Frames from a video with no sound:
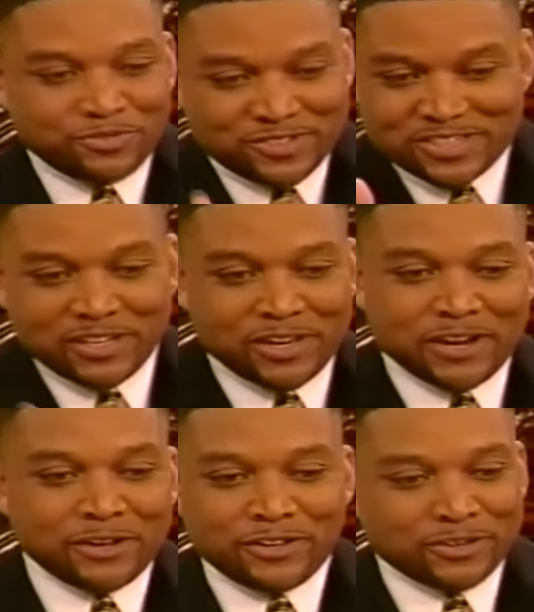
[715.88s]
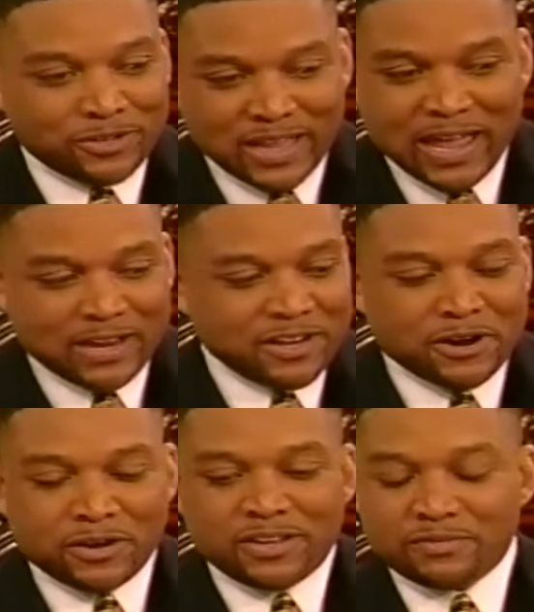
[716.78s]
sitting there, lying
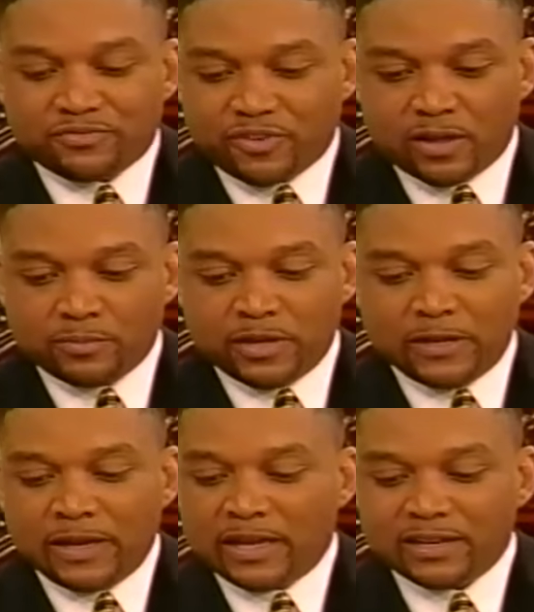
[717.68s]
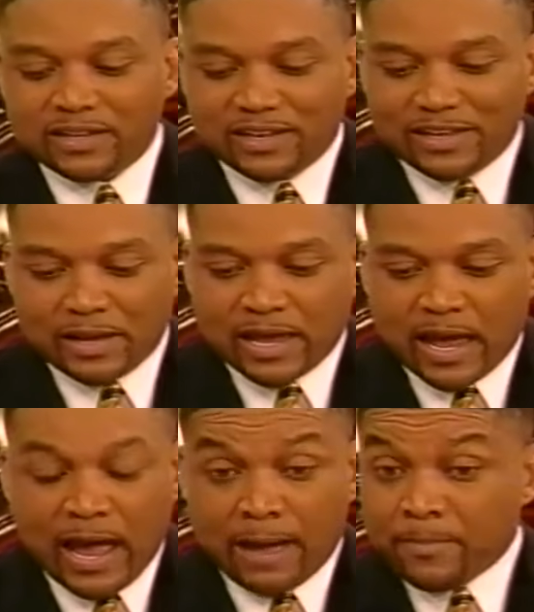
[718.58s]
there in front of me, and
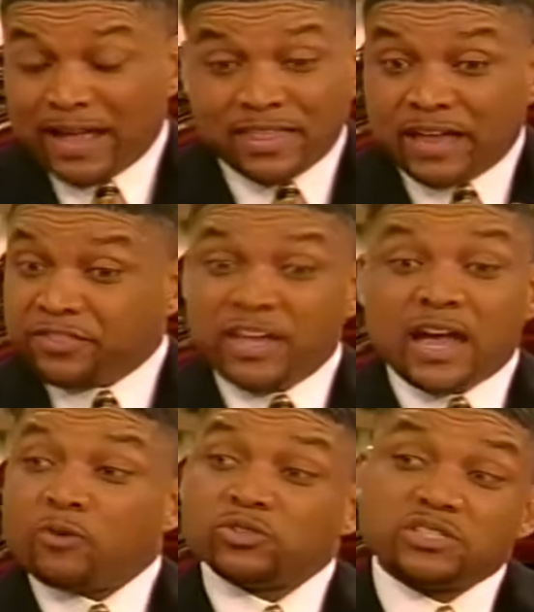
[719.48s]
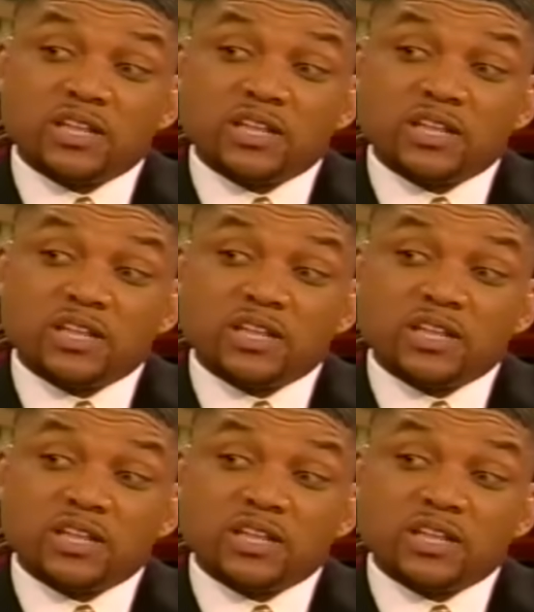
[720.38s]
I think I was